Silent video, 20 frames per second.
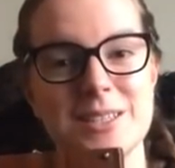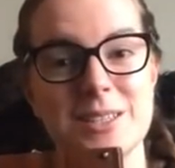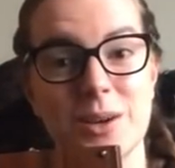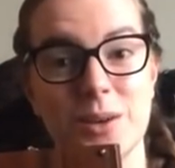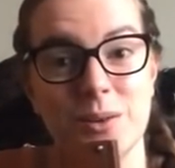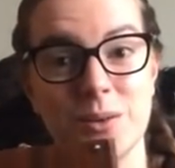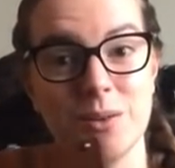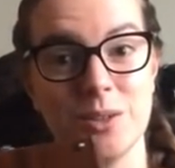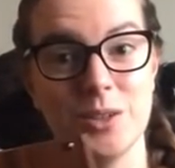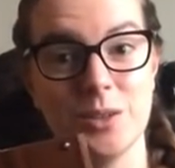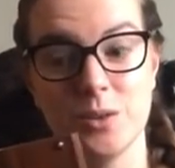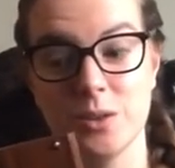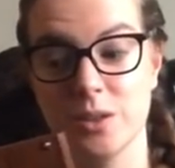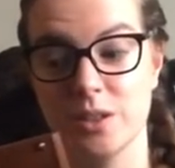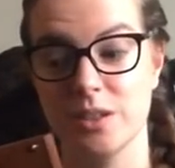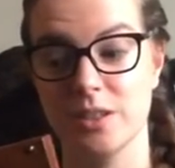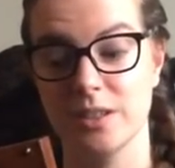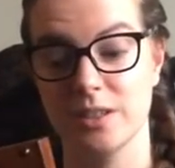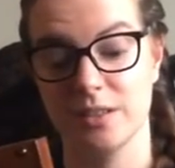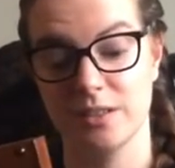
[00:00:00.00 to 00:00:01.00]
so you
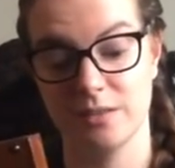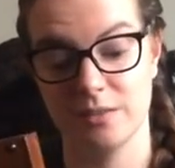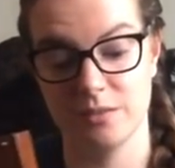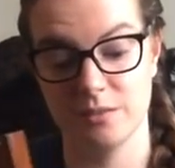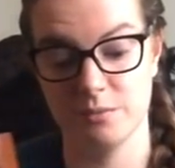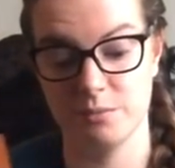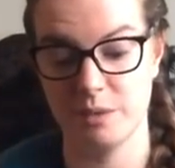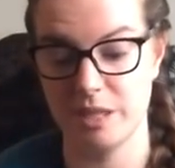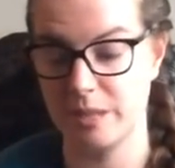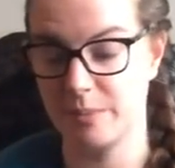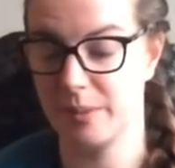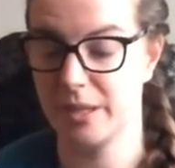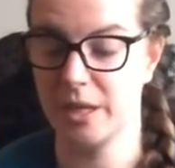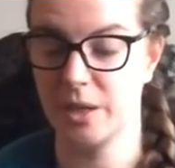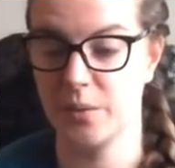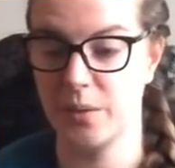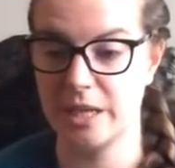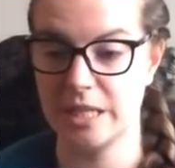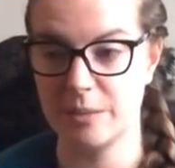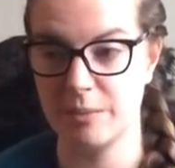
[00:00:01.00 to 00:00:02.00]
could be spinning
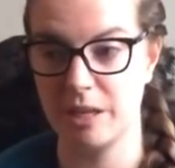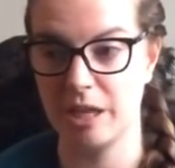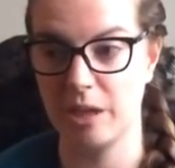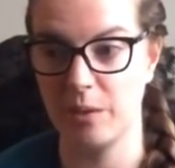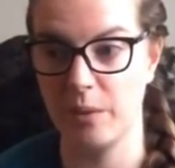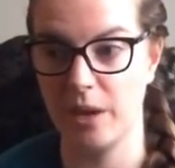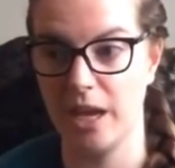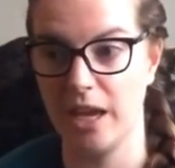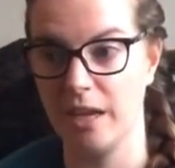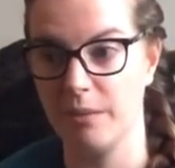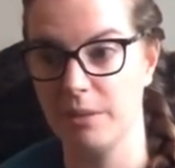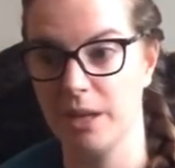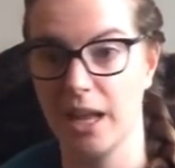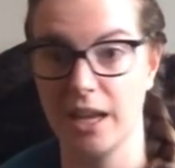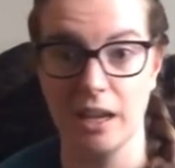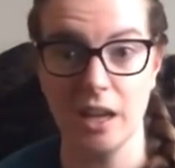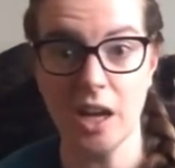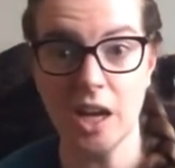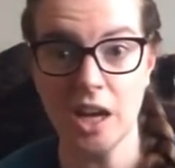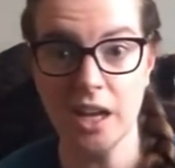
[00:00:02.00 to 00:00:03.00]
away, spinning away, be
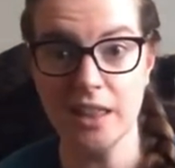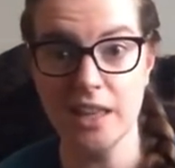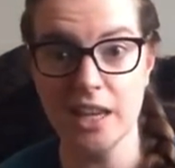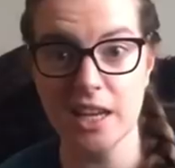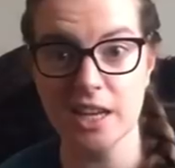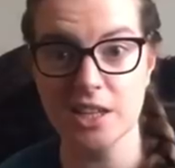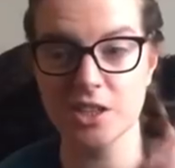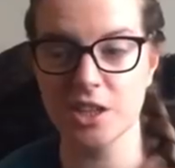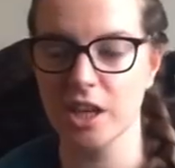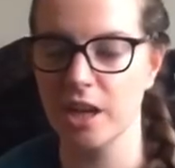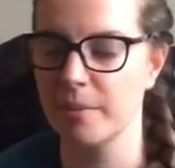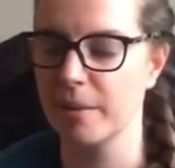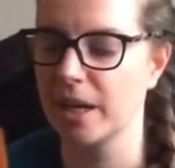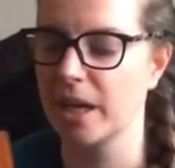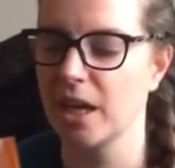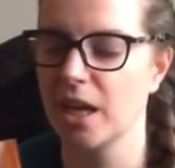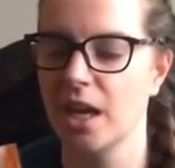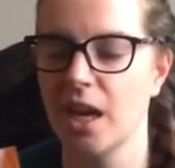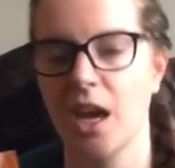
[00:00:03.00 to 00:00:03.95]
like, oh, the English are coming,